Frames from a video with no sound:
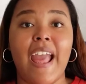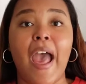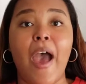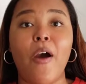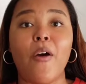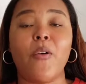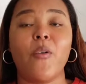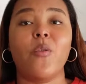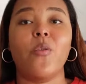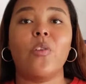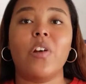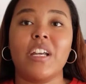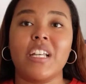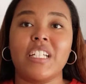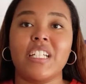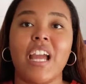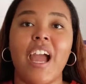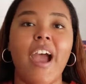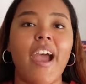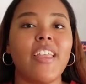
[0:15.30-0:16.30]
Out,
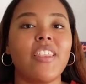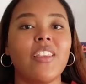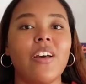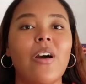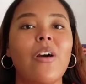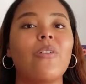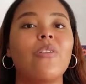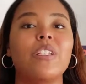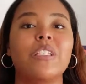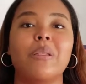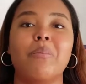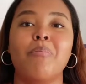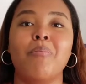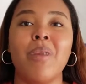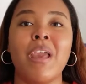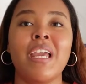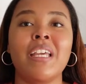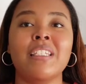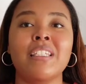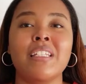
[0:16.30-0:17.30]
which I thought was
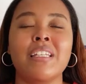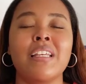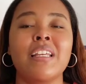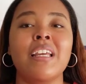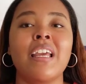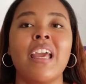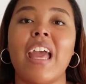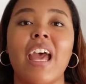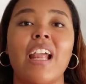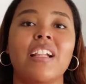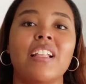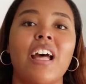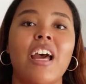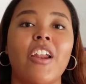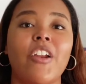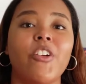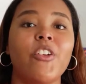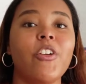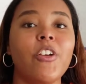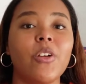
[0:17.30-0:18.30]
amazing, had a lot
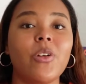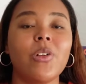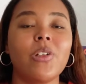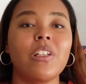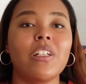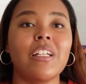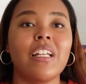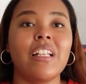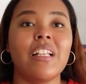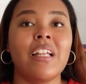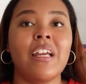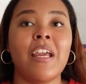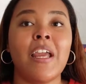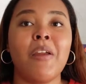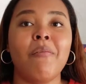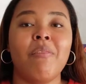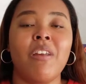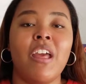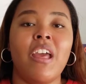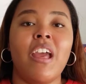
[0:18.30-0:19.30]
of critical
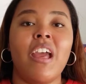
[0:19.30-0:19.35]
acclaim,